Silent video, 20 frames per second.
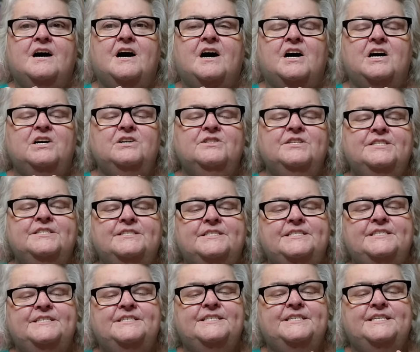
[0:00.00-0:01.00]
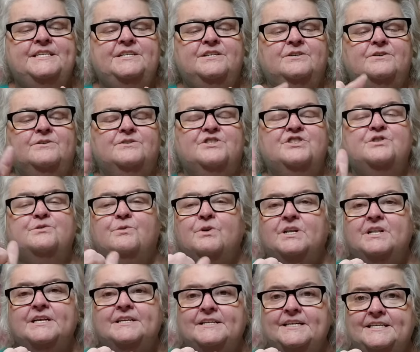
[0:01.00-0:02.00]
All this needs to heal and
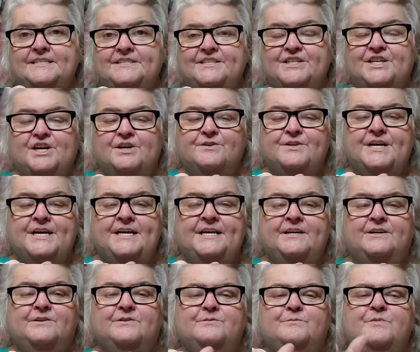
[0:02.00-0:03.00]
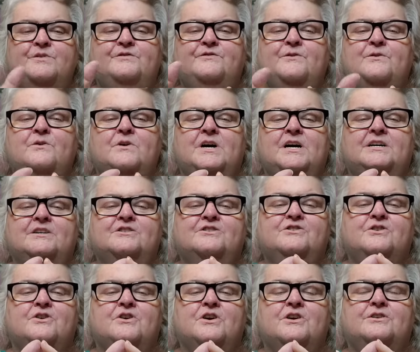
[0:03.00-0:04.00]
swelling needs to go down before I
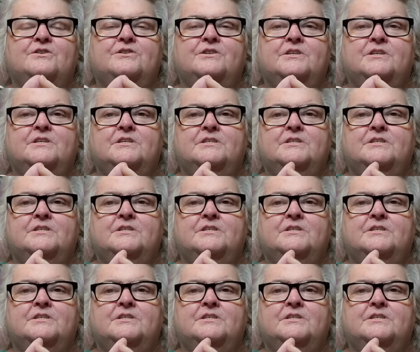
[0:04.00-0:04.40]
start